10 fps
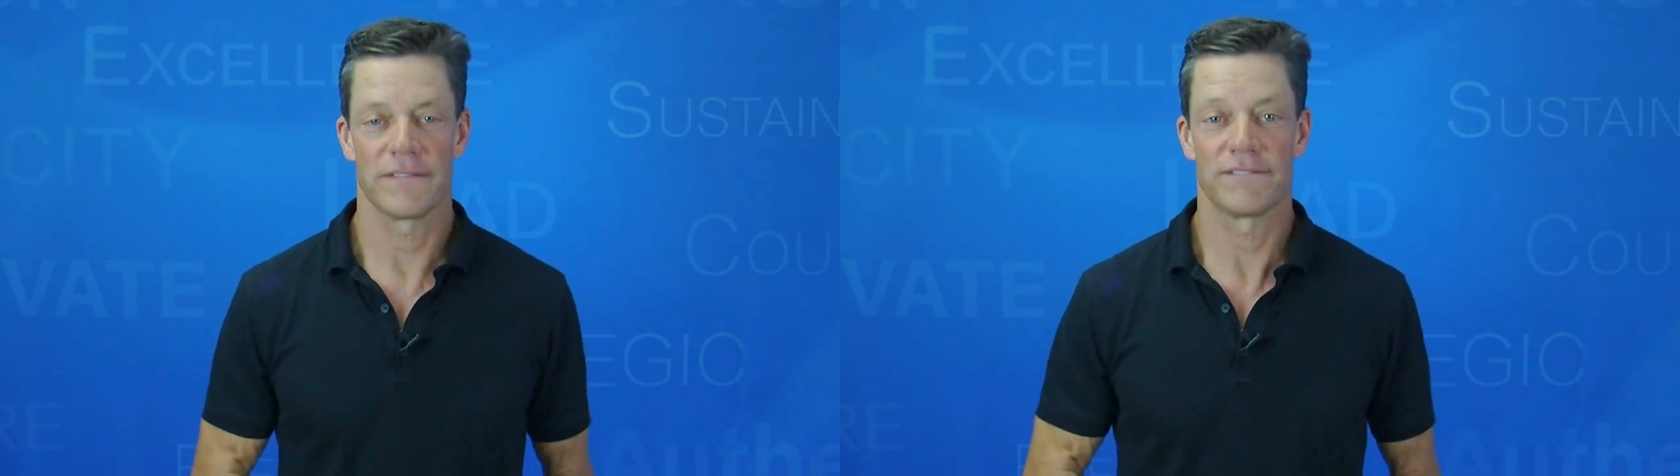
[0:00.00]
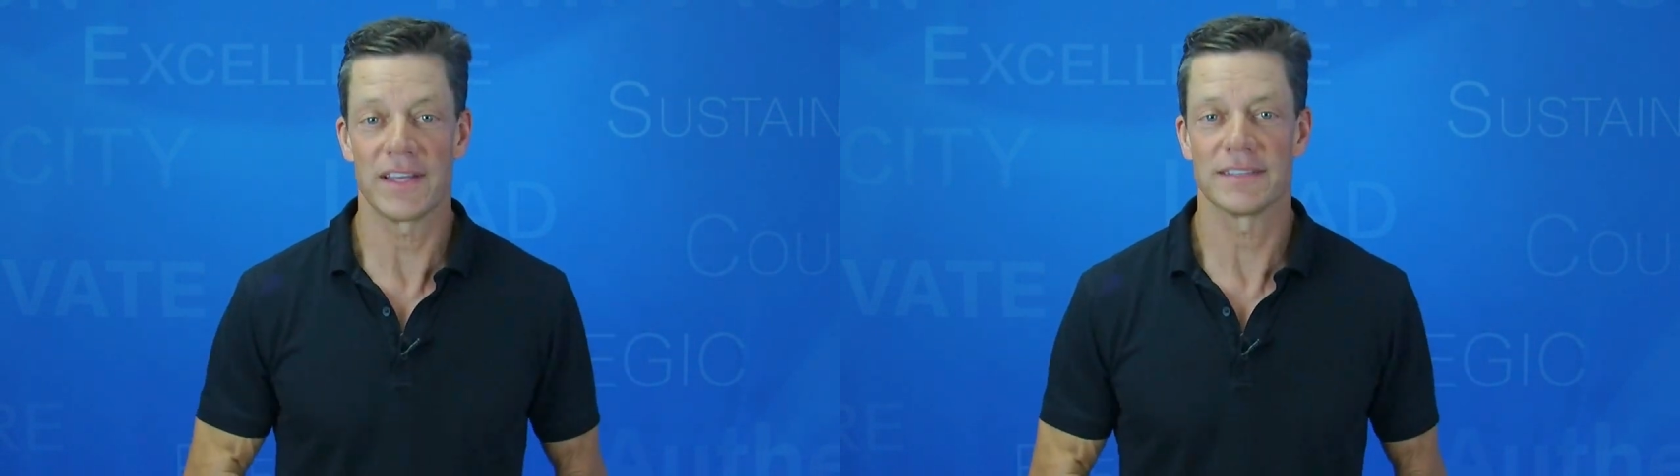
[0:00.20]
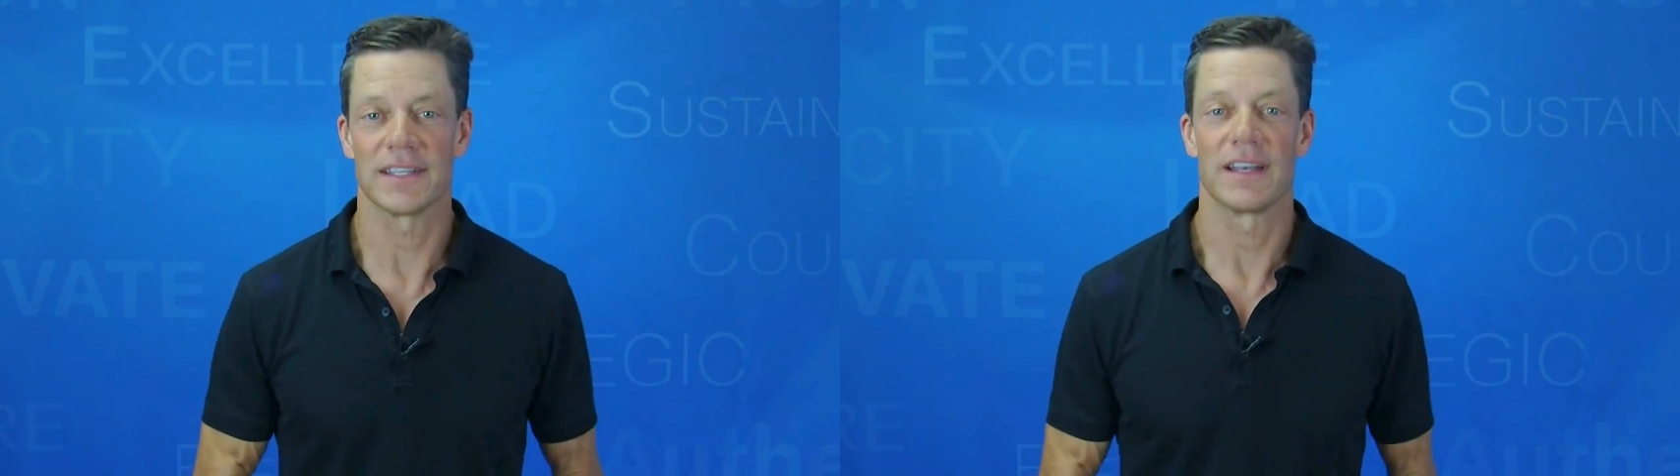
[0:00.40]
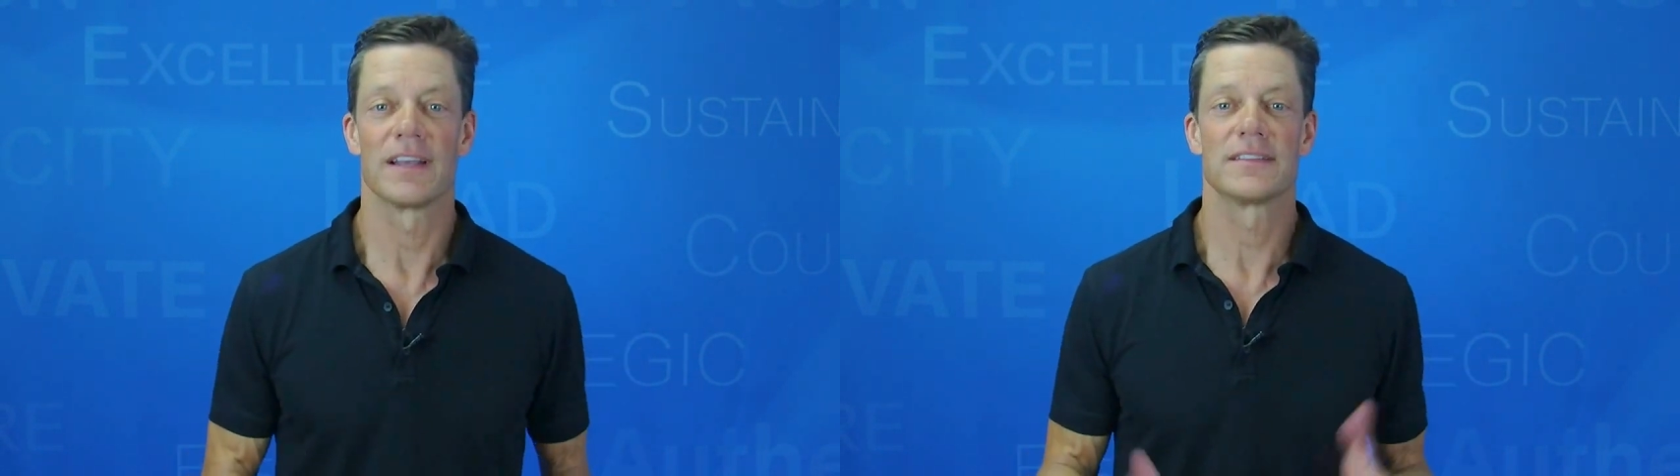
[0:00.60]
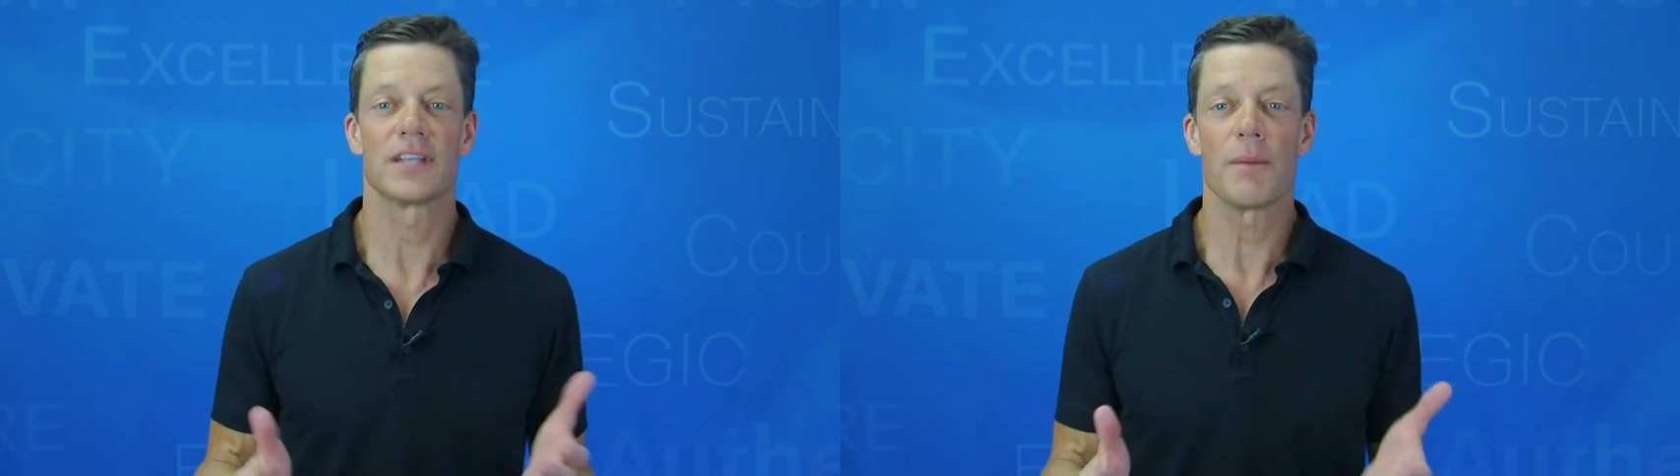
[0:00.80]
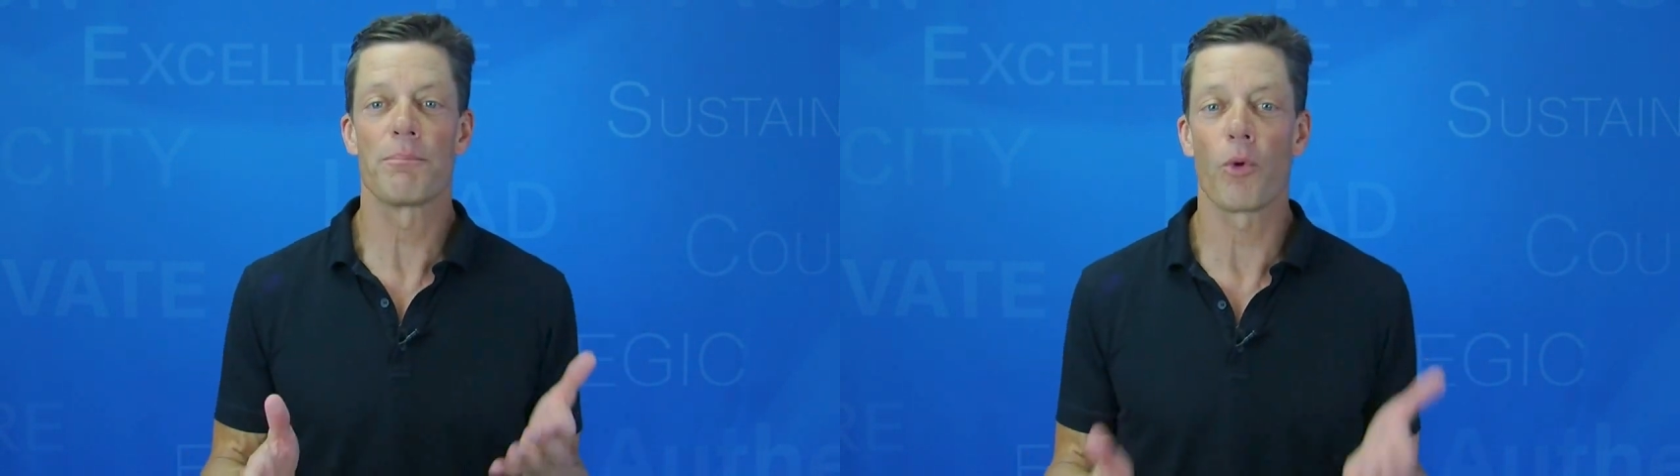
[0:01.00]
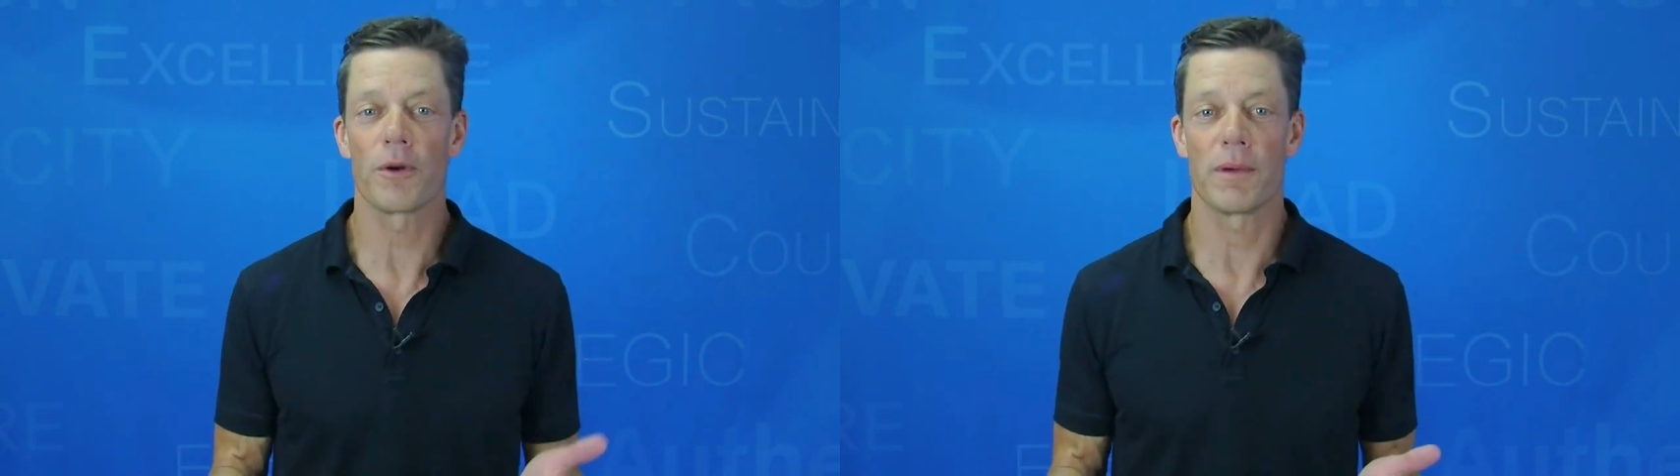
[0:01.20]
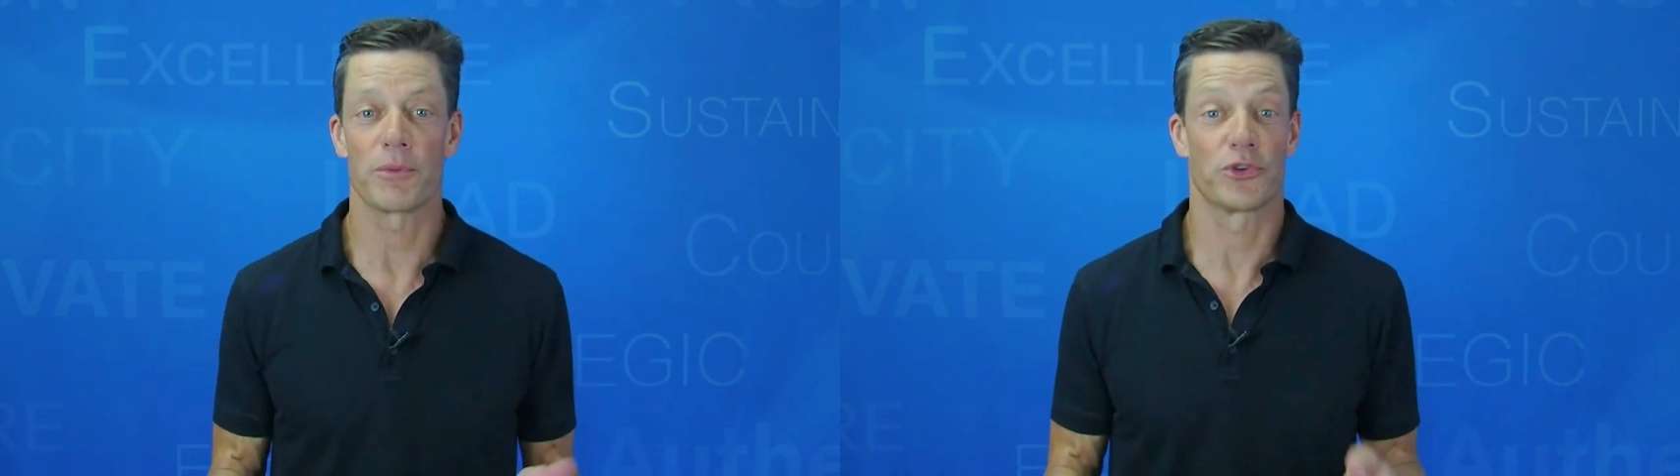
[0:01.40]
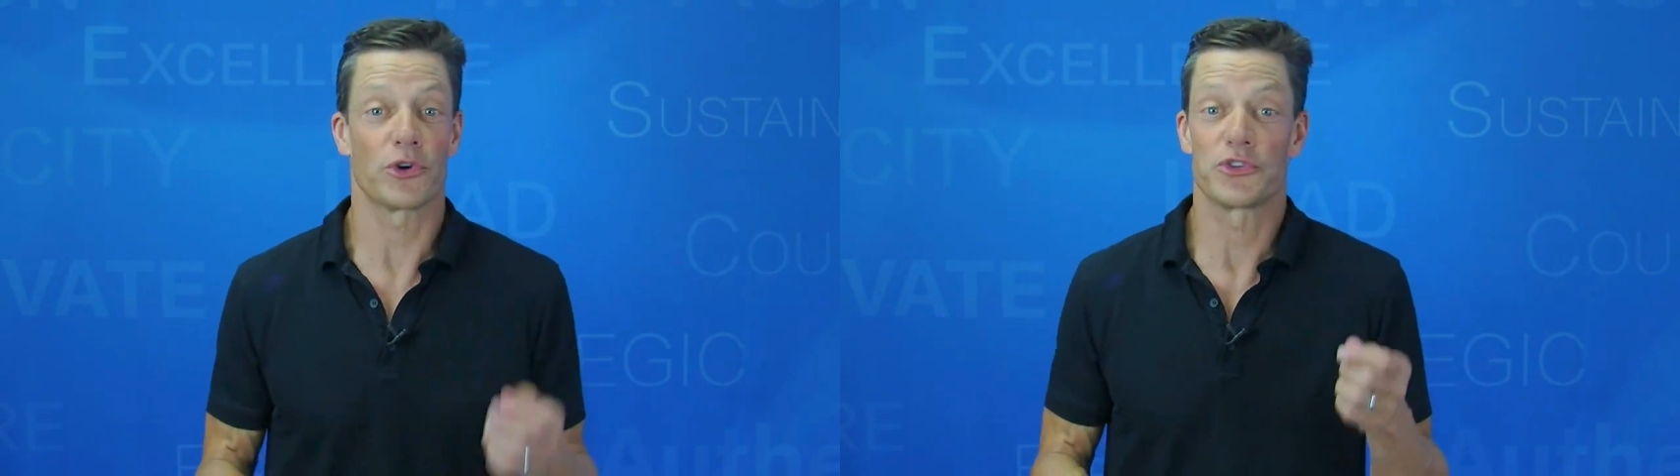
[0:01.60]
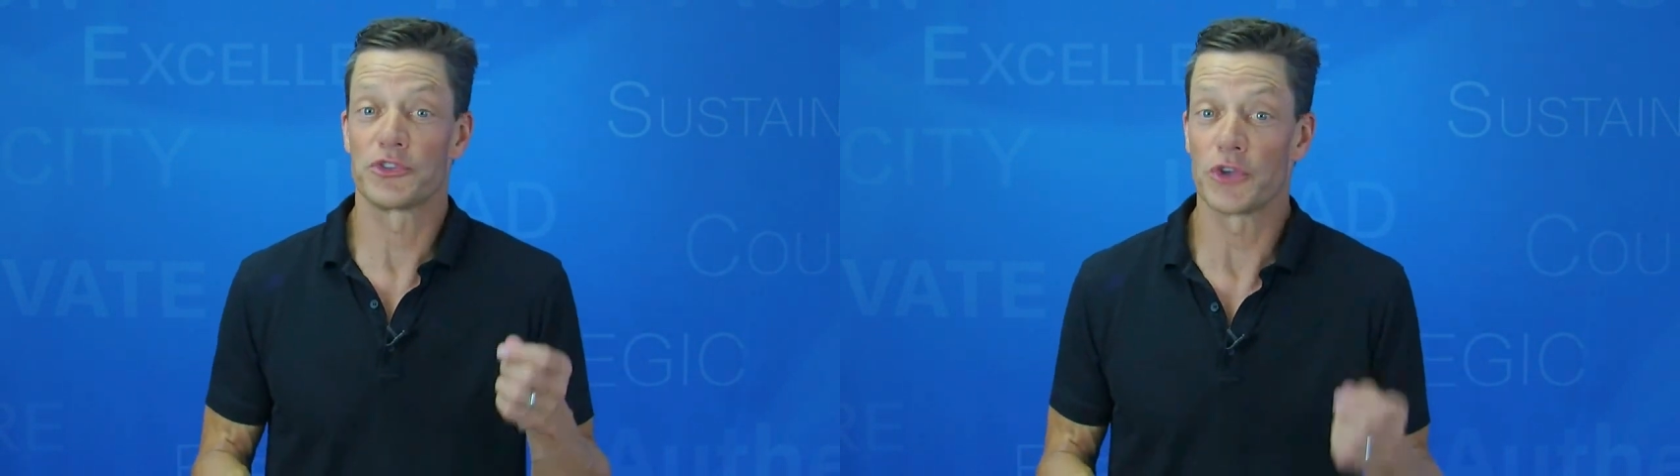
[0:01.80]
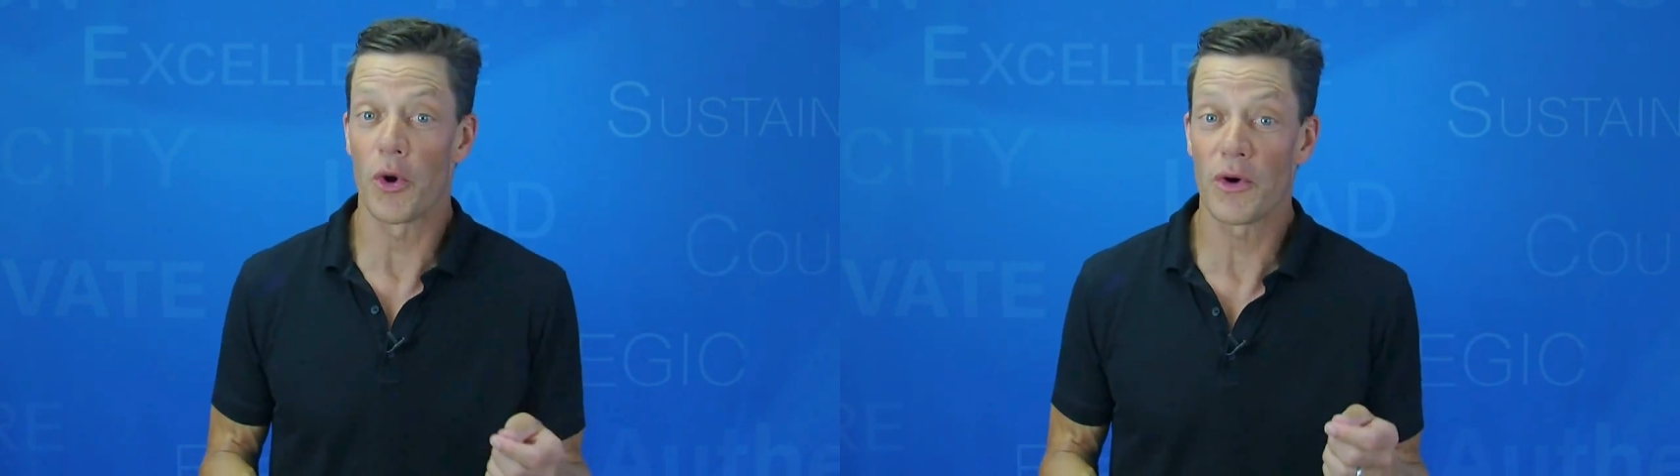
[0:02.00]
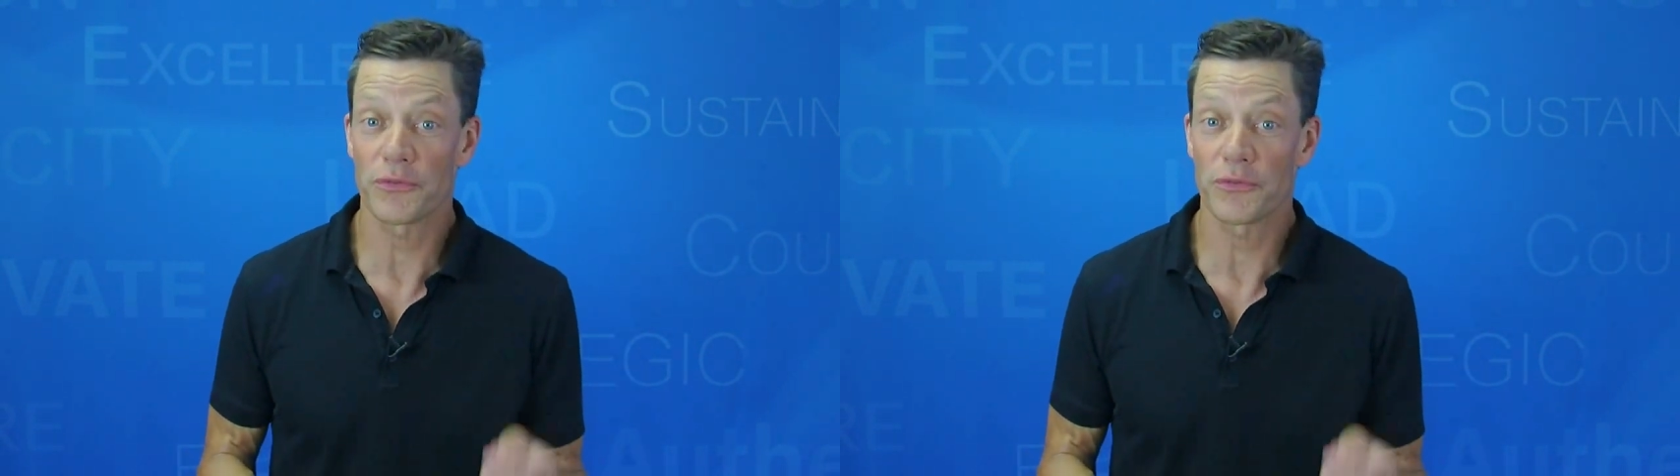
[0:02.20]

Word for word: Face it, some board members are so